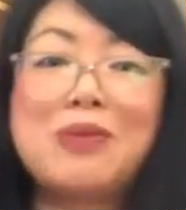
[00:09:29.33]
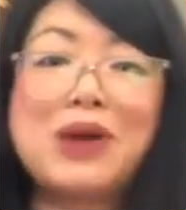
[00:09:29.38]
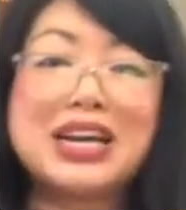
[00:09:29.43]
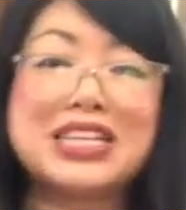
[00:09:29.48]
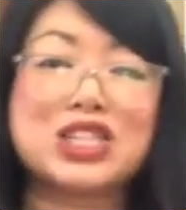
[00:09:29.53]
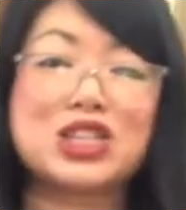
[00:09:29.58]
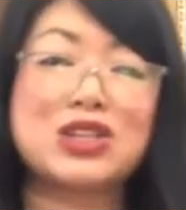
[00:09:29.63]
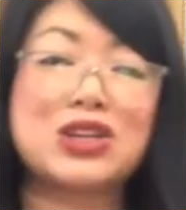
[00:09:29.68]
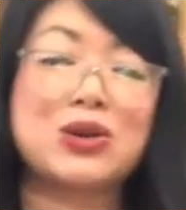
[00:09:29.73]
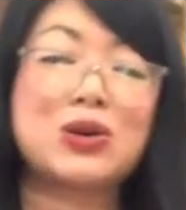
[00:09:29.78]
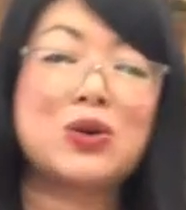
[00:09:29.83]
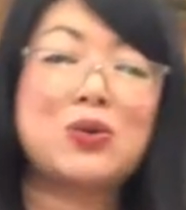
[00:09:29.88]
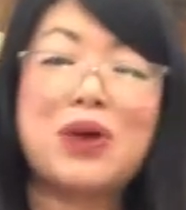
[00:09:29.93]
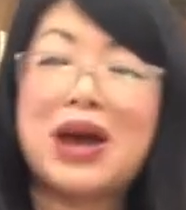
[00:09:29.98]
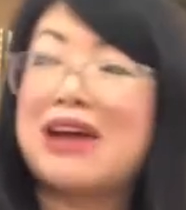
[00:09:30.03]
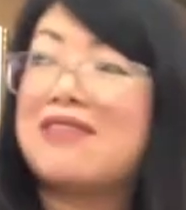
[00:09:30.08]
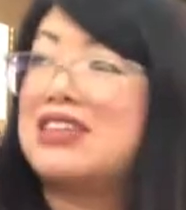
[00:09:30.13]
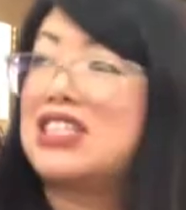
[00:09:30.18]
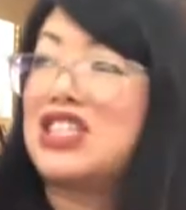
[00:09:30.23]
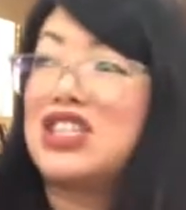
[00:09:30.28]
where's
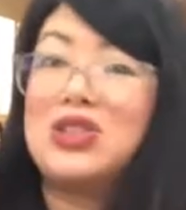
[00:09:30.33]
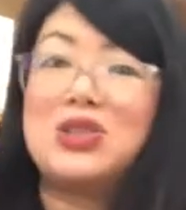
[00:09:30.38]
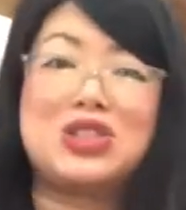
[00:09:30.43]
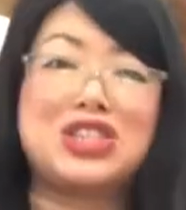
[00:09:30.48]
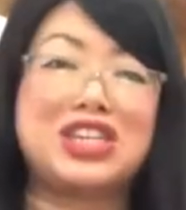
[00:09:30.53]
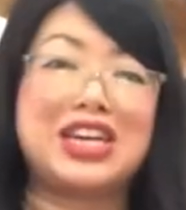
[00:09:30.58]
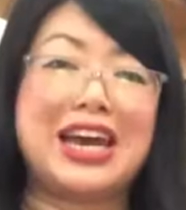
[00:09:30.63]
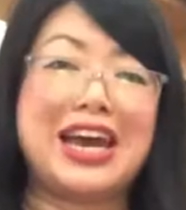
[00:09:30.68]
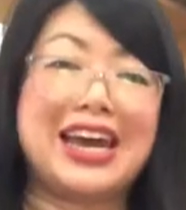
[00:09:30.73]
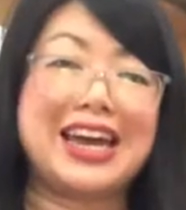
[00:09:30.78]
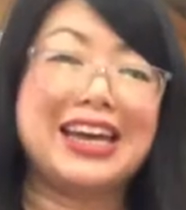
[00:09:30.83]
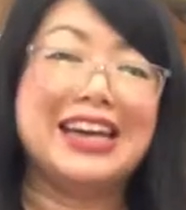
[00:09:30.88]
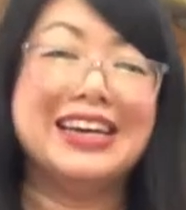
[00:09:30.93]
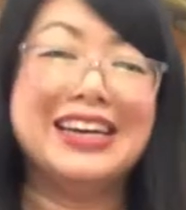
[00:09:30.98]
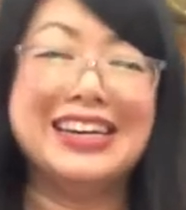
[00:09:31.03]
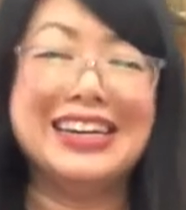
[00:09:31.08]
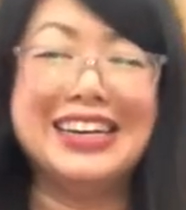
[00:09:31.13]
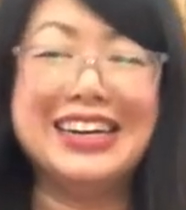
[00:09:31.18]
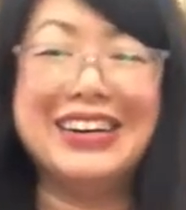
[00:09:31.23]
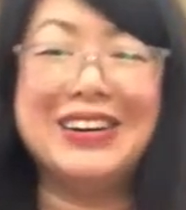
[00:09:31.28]
where is Gucci
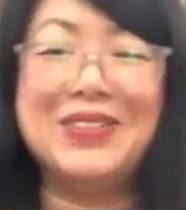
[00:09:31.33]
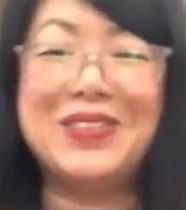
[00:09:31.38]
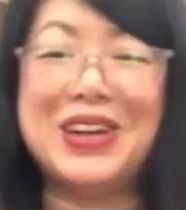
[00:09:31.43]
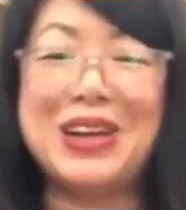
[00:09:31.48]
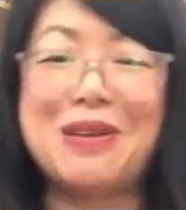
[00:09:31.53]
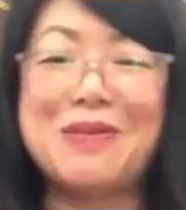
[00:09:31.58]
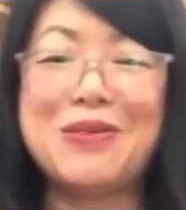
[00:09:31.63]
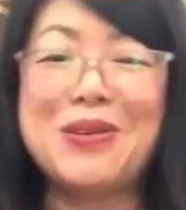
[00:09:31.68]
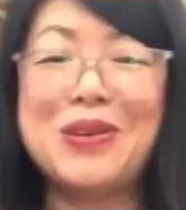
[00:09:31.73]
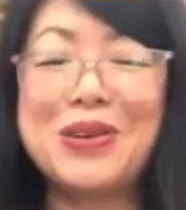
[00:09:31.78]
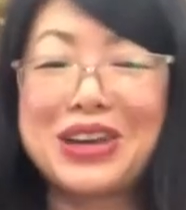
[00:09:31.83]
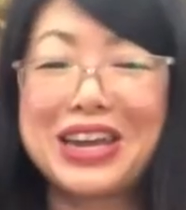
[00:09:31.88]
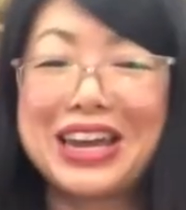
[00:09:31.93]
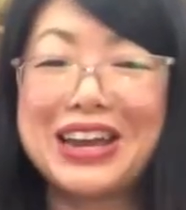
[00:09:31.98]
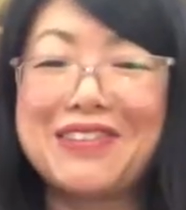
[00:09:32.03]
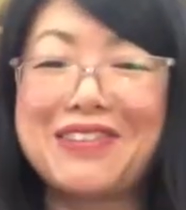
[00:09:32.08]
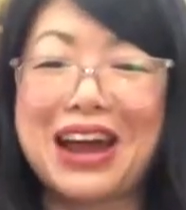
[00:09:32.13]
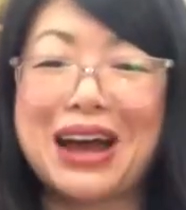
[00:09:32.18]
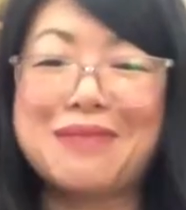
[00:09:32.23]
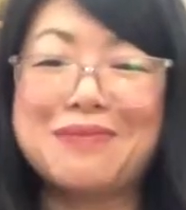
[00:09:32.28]
when I'm
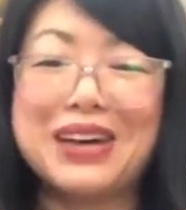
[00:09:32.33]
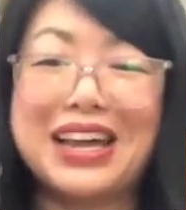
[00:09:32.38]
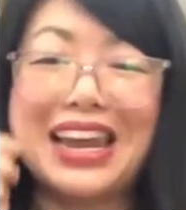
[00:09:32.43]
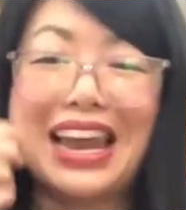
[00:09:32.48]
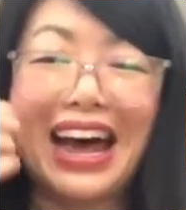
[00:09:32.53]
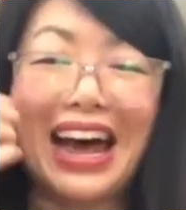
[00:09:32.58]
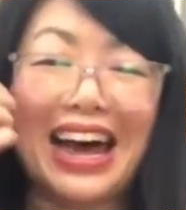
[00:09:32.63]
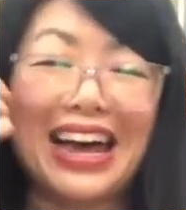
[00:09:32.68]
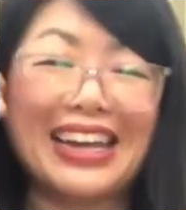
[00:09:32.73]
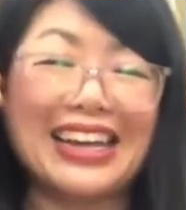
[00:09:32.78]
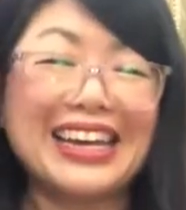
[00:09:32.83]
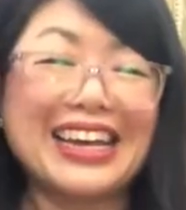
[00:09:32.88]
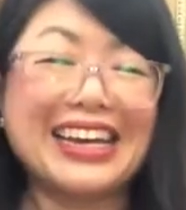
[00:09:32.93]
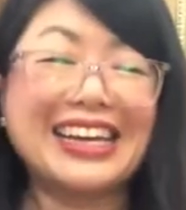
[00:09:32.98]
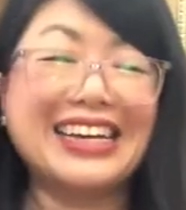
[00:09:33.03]
walking around Milan?